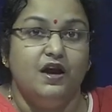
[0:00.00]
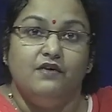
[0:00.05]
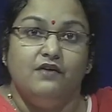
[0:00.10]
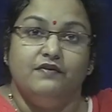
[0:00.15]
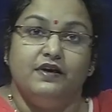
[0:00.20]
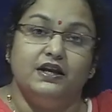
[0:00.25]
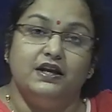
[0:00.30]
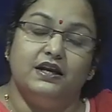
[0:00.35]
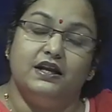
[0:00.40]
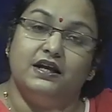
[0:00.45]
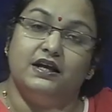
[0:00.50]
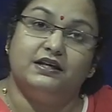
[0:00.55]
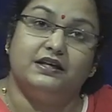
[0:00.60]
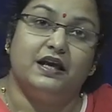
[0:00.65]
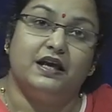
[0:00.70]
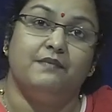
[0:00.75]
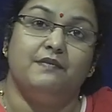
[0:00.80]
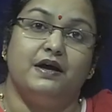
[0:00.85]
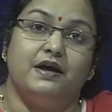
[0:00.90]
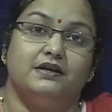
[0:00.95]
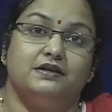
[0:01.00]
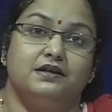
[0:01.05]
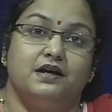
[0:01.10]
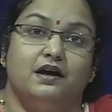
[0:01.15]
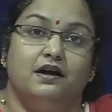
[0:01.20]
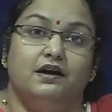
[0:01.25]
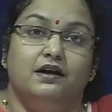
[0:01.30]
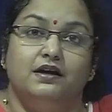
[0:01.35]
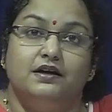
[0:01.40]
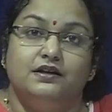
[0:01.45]
When it came as
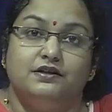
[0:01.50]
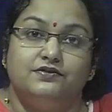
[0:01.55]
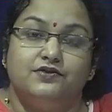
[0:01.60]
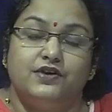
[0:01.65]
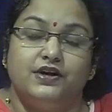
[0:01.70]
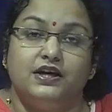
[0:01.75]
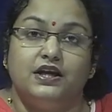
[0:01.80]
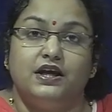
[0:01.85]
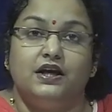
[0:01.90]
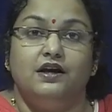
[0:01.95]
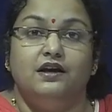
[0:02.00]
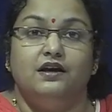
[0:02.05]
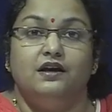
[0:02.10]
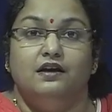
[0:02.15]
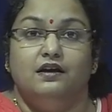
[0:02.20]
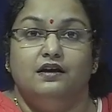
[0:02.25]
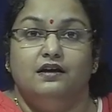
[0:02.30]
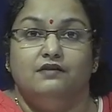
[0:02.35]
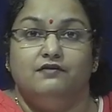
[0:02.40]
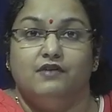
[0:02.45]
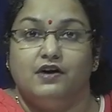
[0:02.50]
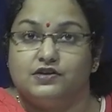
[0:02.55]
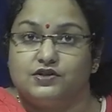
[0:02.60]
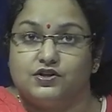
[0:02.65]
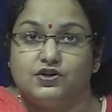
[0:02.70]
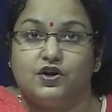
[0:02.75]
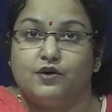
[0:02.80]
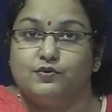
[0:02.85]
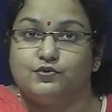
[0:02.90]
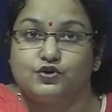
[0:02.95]
a 3D
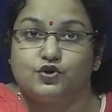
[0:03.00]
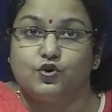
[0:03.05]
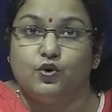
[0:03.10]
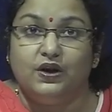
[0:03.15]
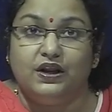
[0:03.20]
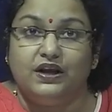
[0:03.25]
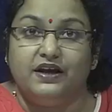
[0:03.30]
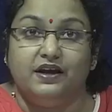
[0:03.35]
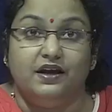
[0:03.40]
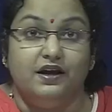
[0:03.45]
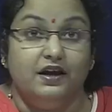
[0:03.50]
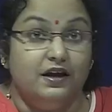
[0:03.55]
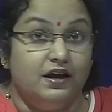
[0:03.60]
version of Sholay,